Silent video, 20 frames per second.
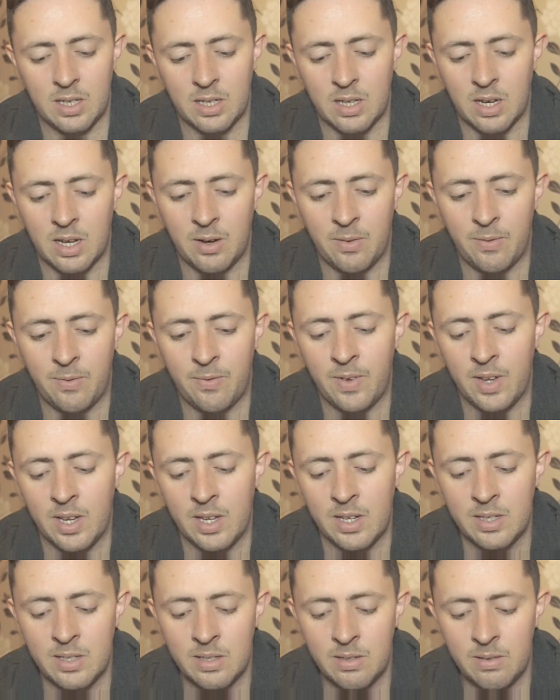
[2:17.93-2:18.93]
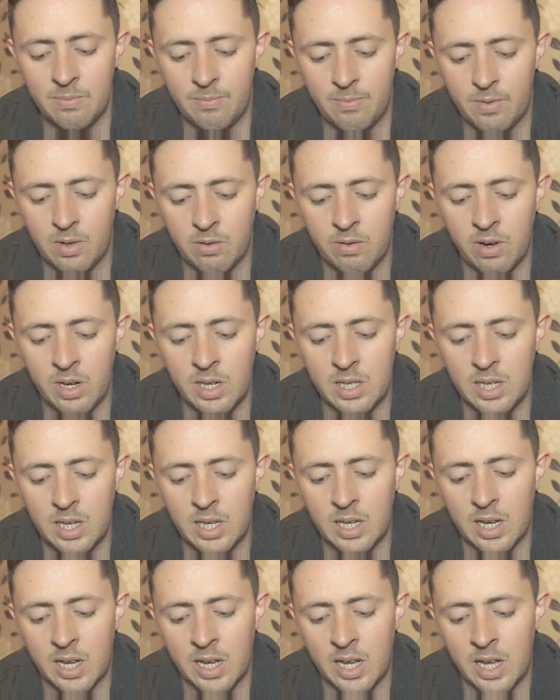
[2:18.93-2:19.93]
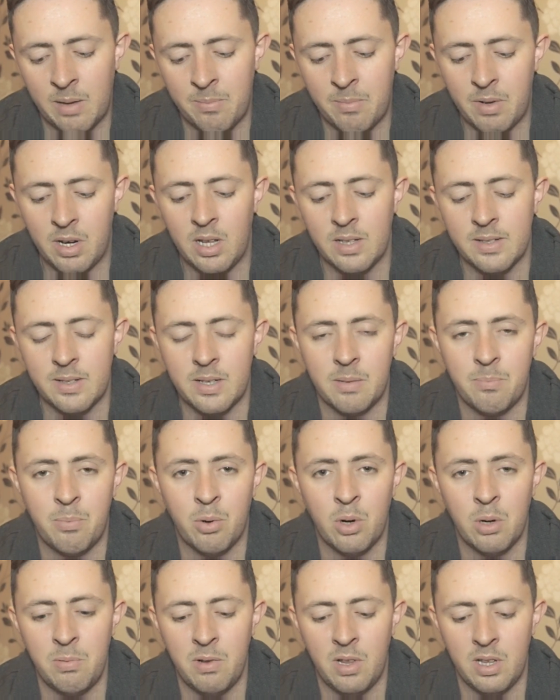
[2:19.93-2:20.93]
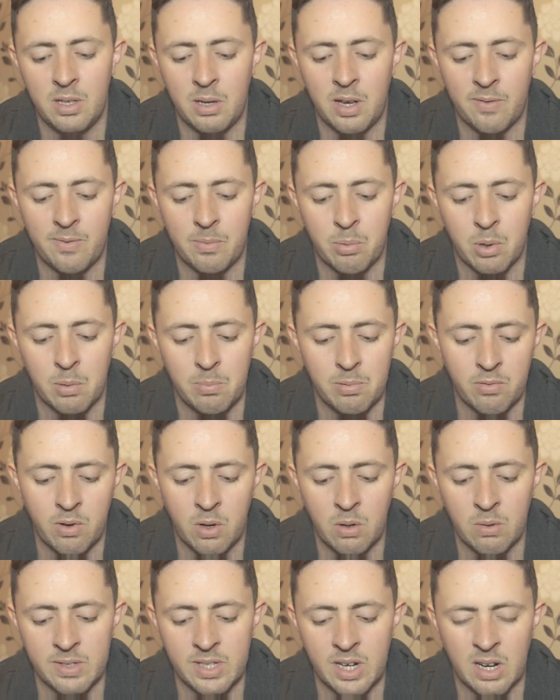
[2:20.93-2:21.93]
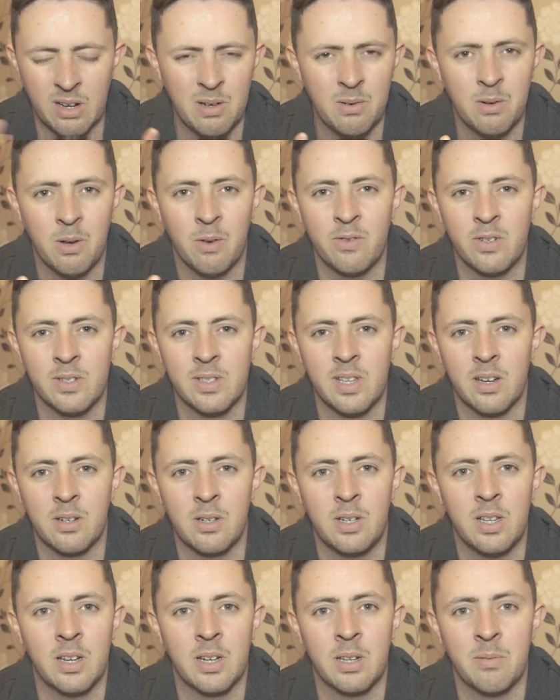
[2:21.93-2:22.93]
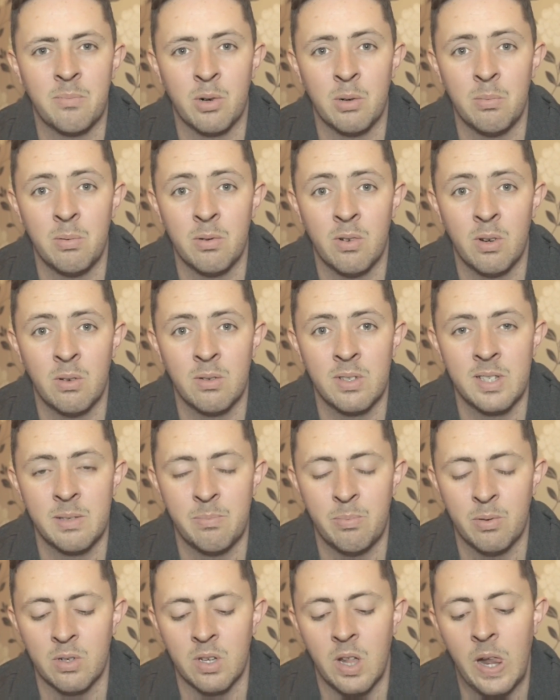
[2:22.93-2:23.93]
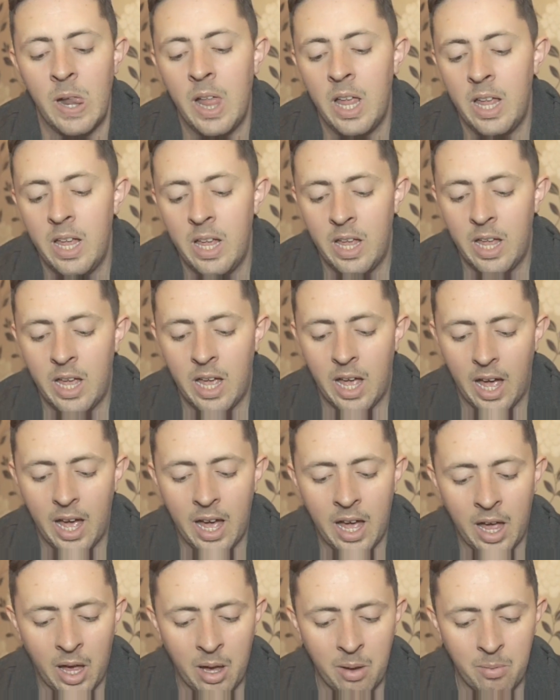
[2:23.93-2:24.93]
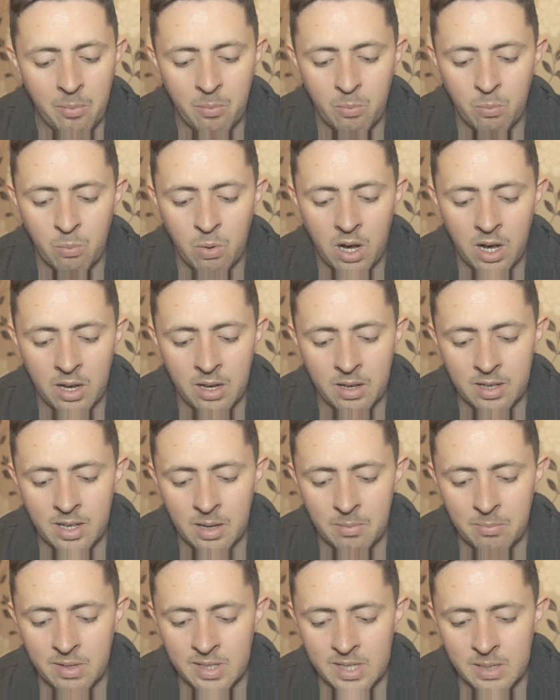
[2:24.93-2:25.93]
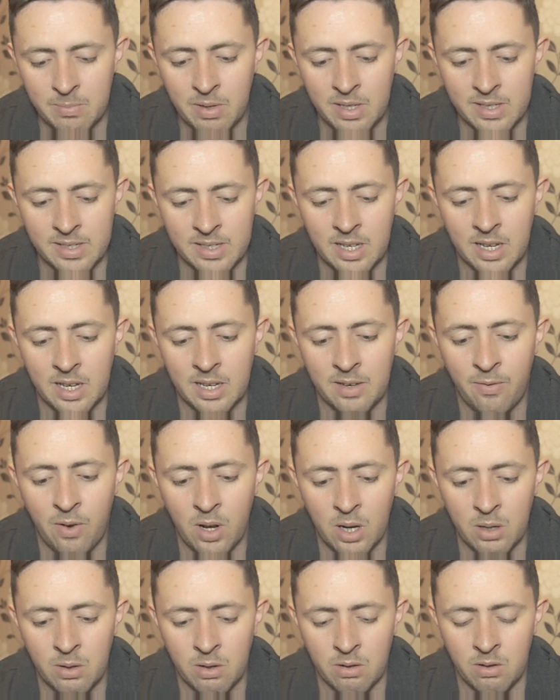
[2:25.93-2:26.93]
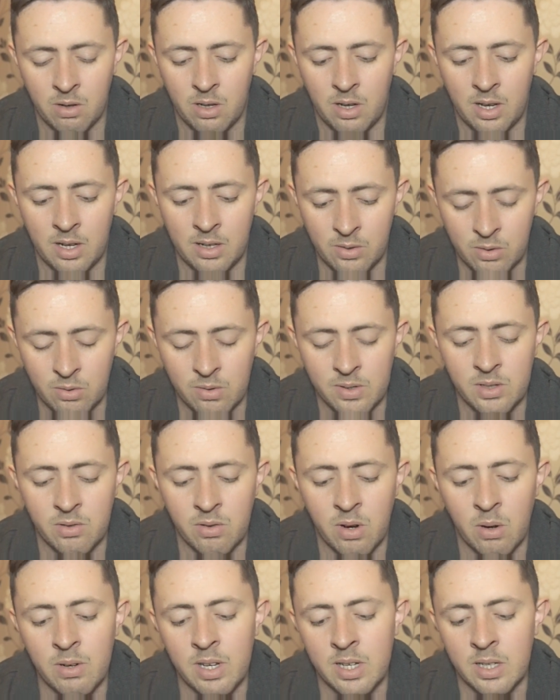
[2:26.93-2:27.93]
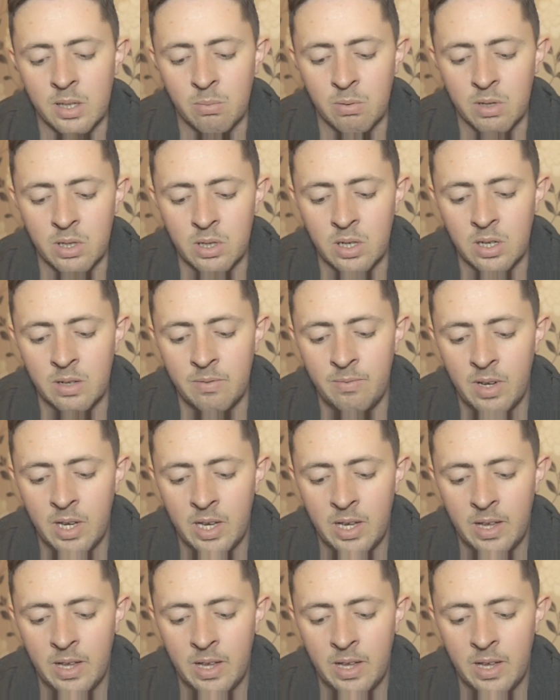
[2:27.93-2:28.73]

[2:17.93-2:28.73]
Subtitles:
kind of fit into or anything. And also the purple, you have the purple rose there. I don't know if there's actually any purple roses, but that means to me is to follow and trust your own intuition.